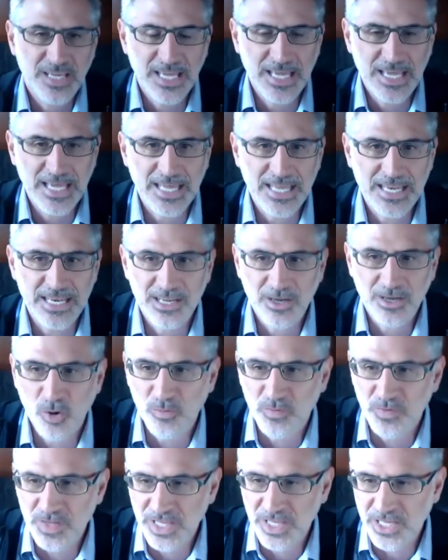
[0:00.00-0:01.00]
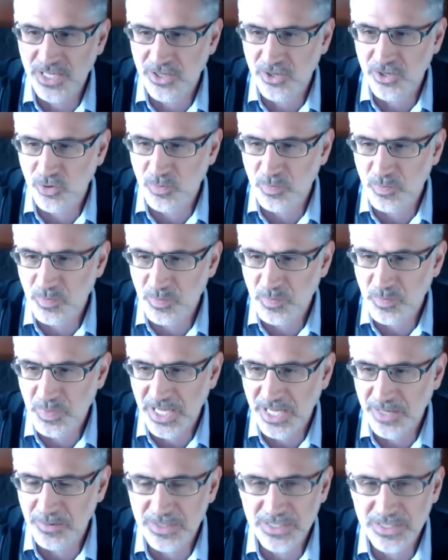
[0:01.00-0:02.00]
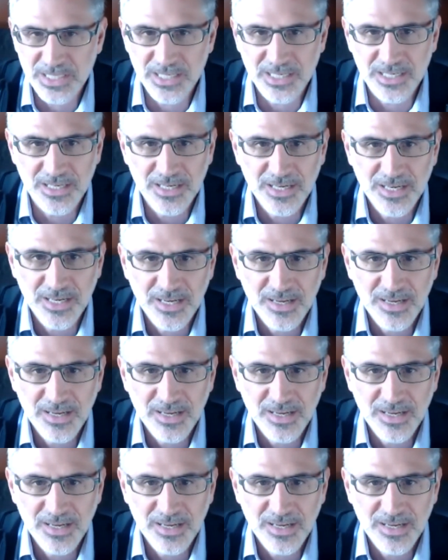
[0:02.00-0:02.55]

And hopefully you'll be able to